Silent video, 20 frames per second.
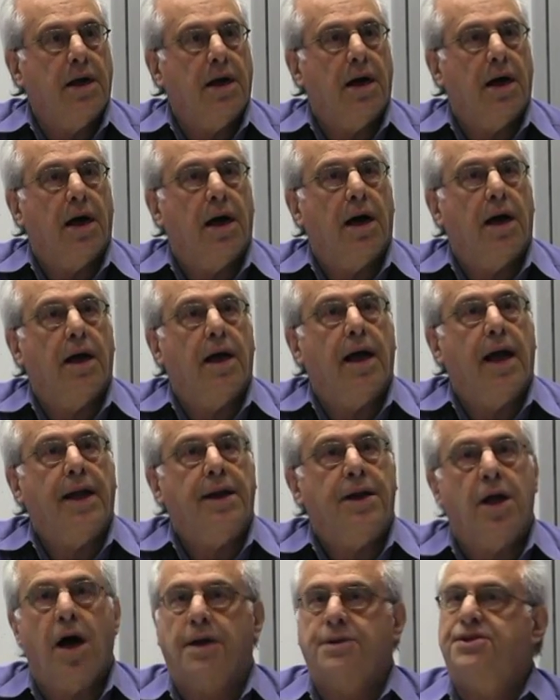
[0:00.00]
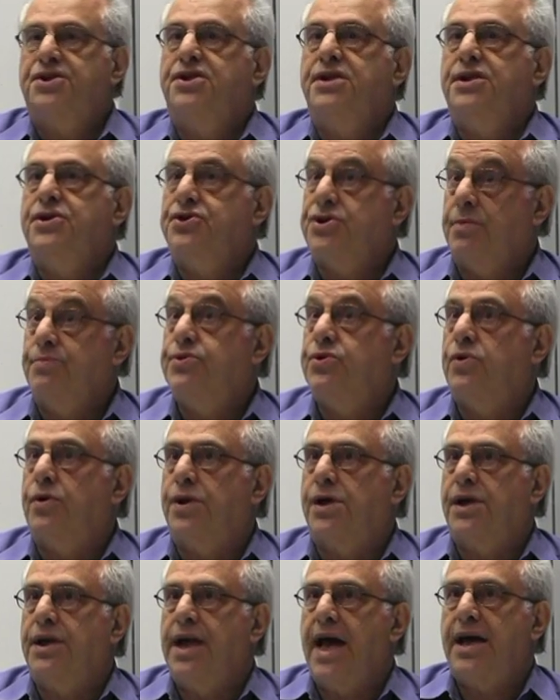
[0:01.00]
and not see some
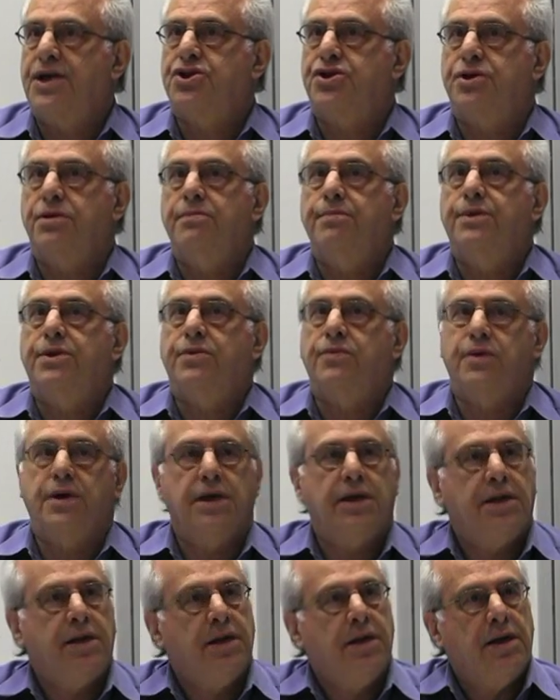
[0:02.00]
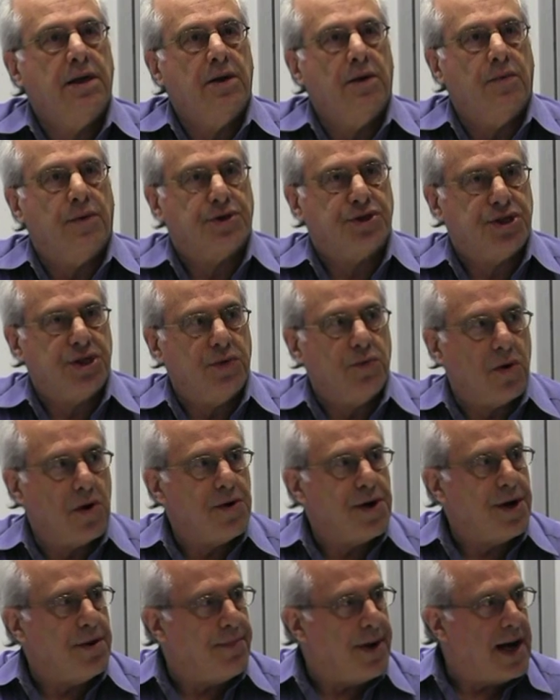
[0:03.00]
sort of connection between what she
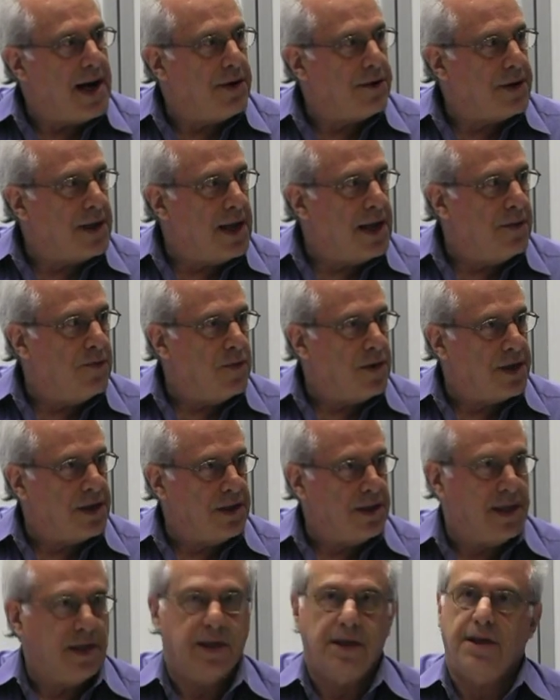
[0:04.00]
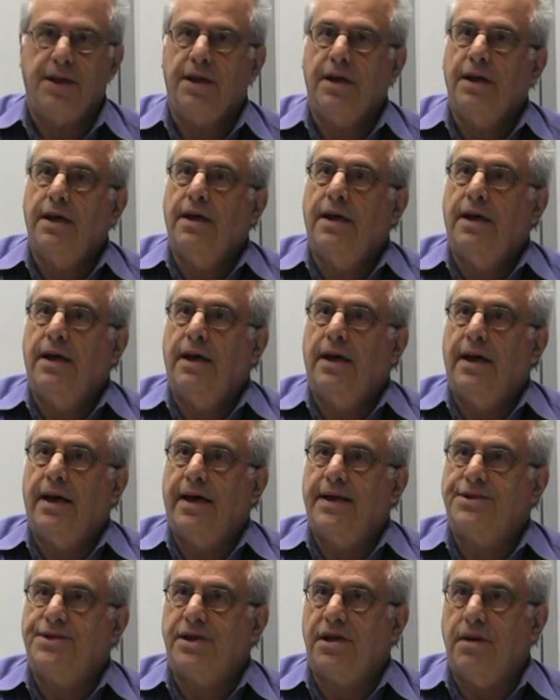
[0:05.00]
worried about and what indeed
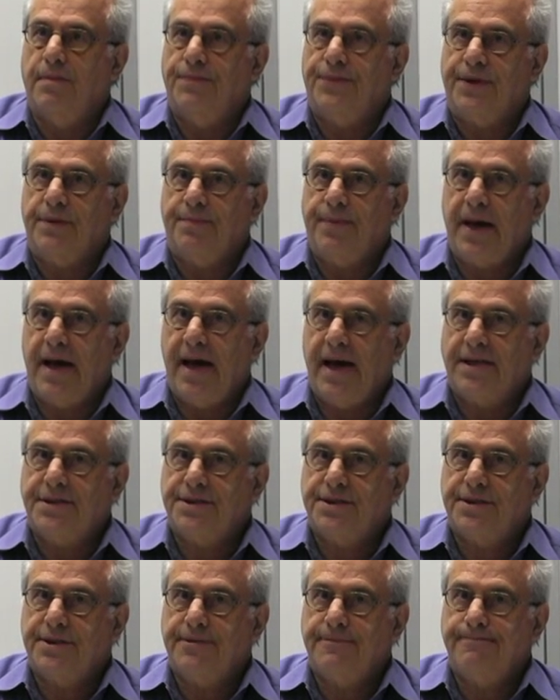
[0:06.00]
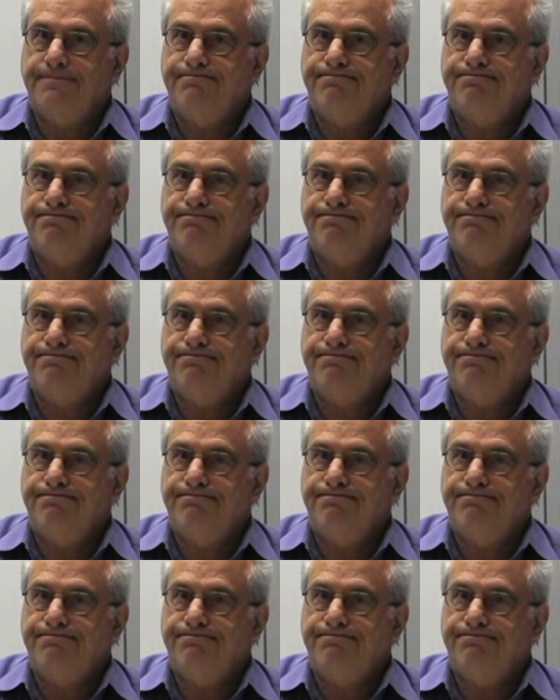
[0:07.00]
has come to pass.